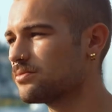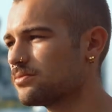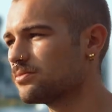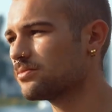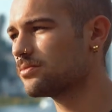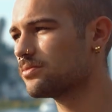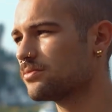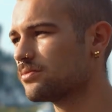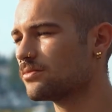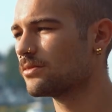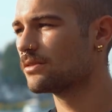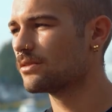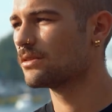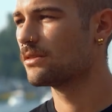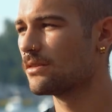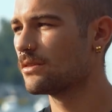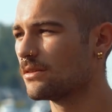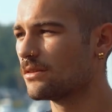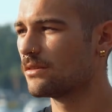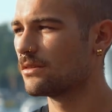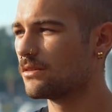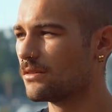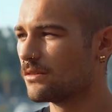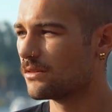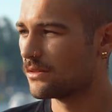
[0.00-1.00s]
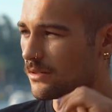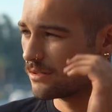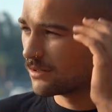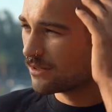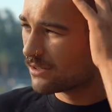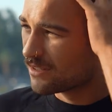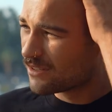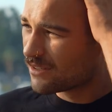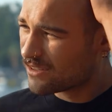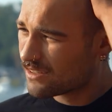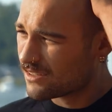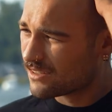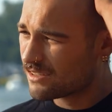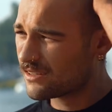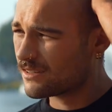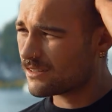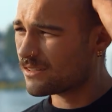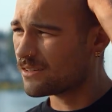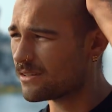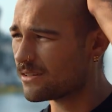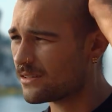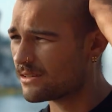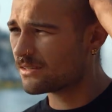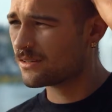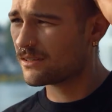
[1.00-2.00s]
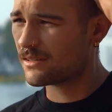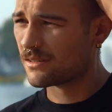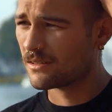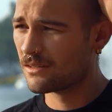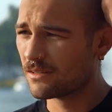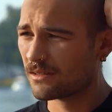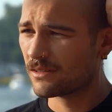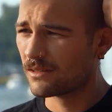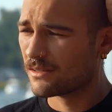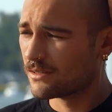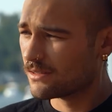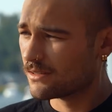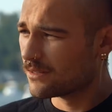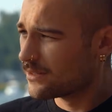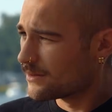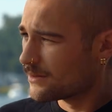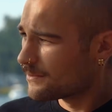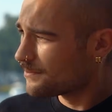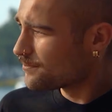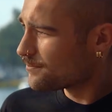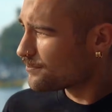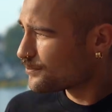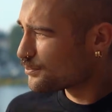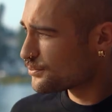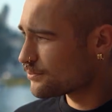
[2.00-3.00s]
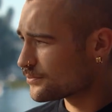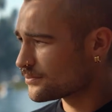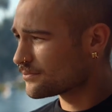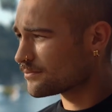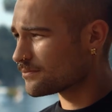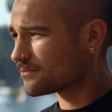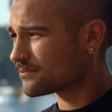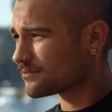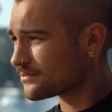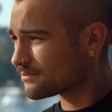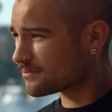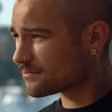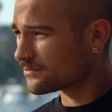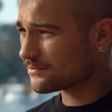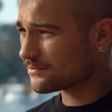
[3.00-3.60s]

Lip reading: out on opportunities to exhibit my artwork,